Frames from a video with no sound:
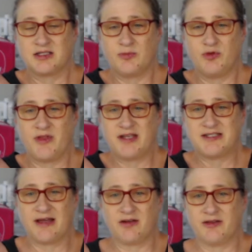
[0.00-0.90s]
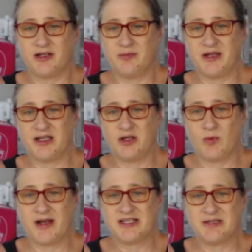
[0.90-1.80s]
just going to pull that down a little bit. You
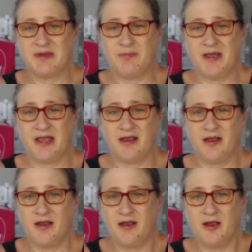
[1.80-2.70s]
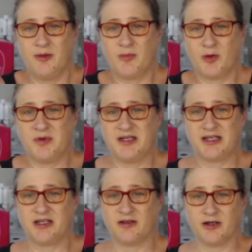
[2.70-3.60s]
want it to be
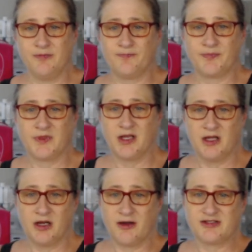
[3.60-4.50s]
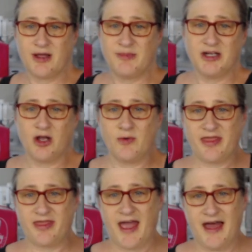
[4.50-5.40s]
perpendicular. All right, so I'm going to go
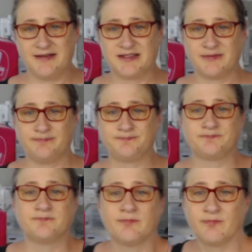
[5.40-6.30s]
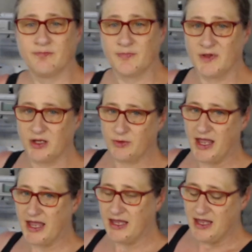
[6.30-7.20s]
with that.
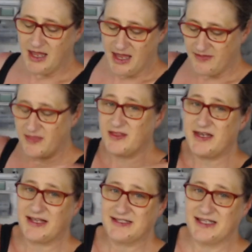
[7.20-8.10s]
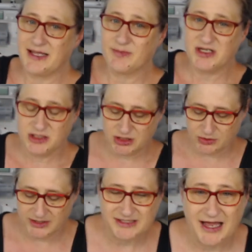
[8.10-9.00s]
Okay, and then the next thing I'm going to
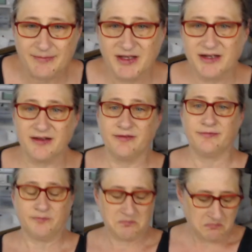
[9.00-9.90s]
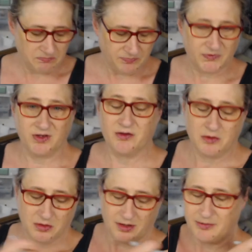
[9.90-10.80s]
do is I'm going to
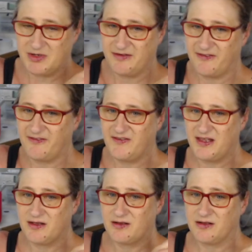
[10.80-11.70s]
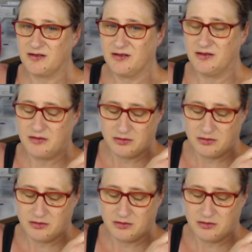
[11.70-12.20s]
I'm going to feel